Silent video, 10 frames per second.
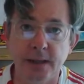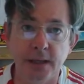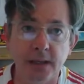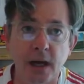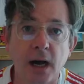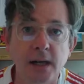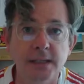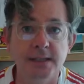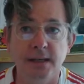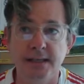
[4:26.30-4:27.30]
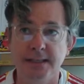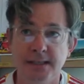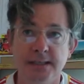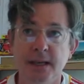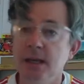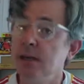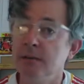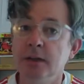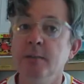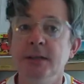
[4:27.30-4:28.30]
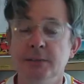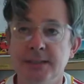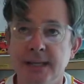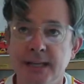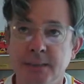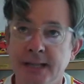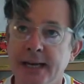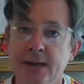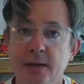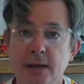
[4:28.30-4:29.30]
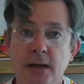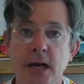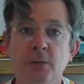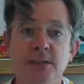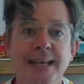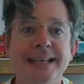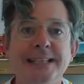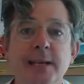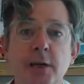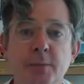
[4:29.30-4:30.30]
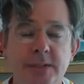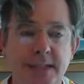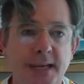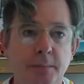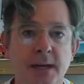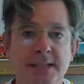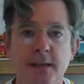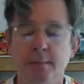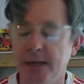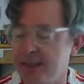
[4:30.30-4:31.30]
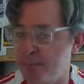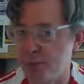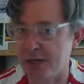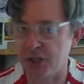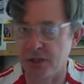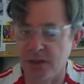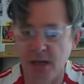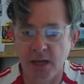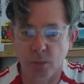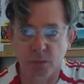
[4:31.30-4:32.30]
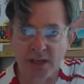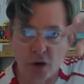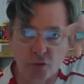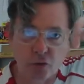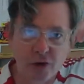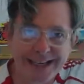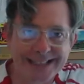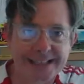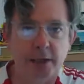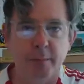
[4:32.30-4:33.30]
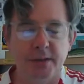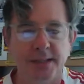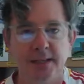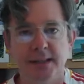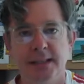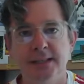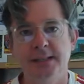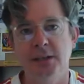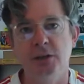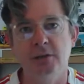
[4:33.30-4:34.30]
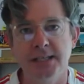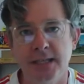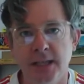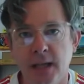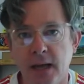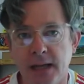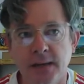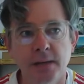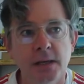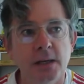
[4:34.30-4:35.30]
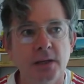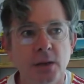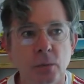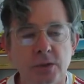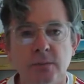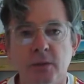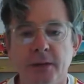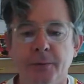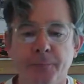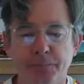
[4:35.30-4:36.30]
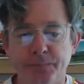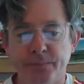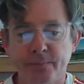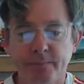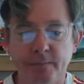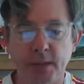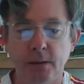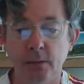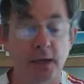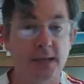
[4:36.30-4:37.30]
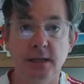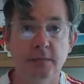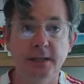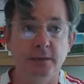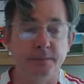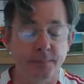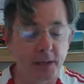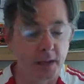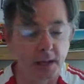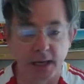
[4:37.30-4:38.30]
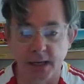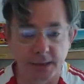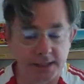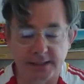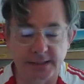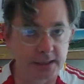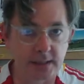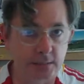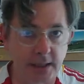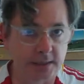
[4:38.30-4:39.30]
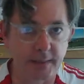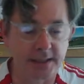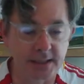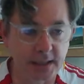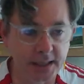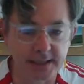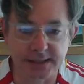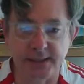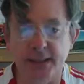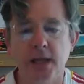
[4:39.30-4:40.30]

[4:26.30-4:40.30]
The hindsight is nobody was telling me that. I was interpreting it myself. My depression was reinterpreting things and creating a lie that wasn't real. The lies aren't real. That's basically it, isn't it?